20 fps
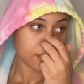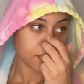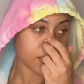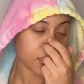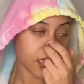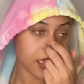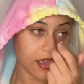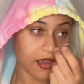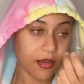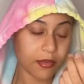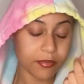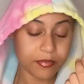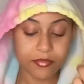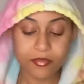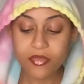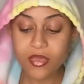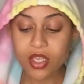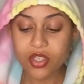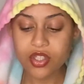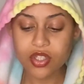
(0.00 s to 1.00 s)
Yeah.
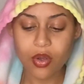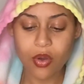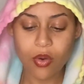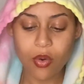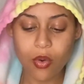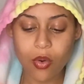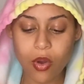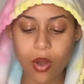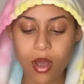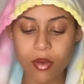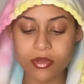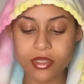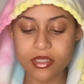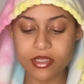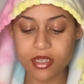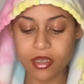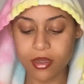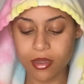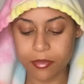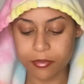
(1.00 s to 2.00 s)
So I was
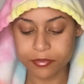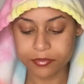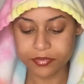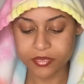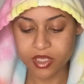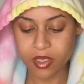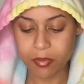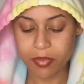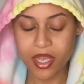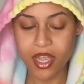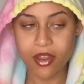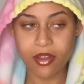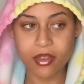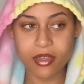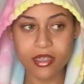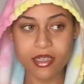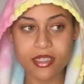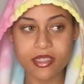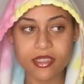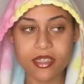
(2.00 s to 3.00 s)
um comparing
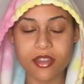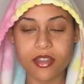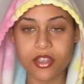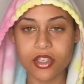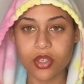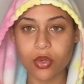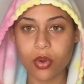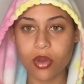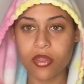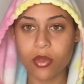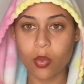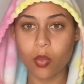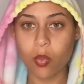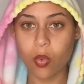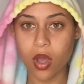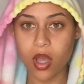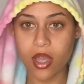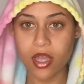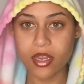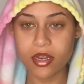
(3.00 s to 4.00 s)
this to the You're the
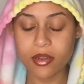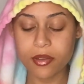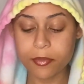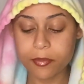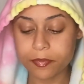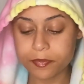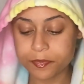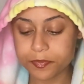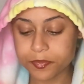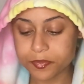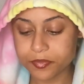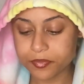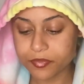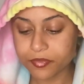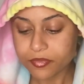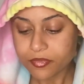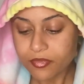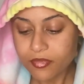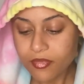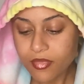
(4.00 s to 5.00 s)
One
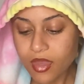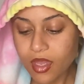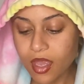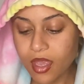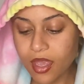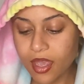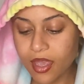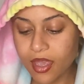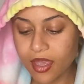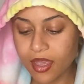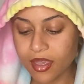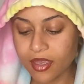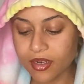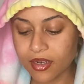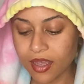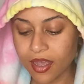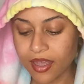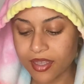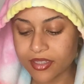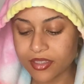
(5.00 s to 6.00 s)
and
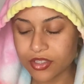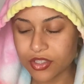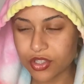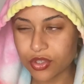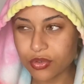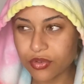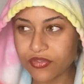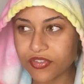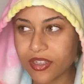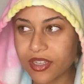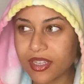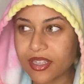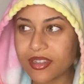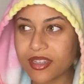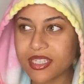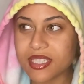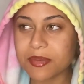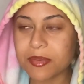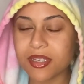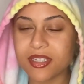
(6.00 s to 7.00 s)
I do feel like
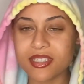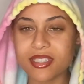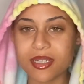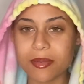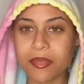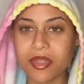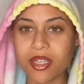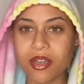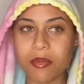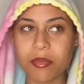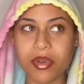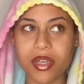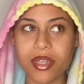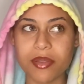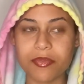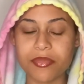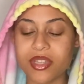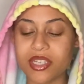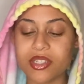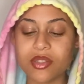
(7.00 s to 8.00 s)
they smell similar,
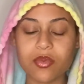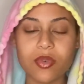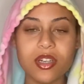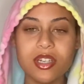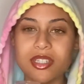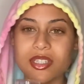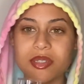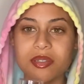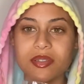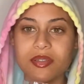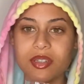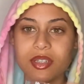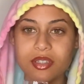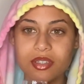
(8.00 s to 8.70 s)
but this one is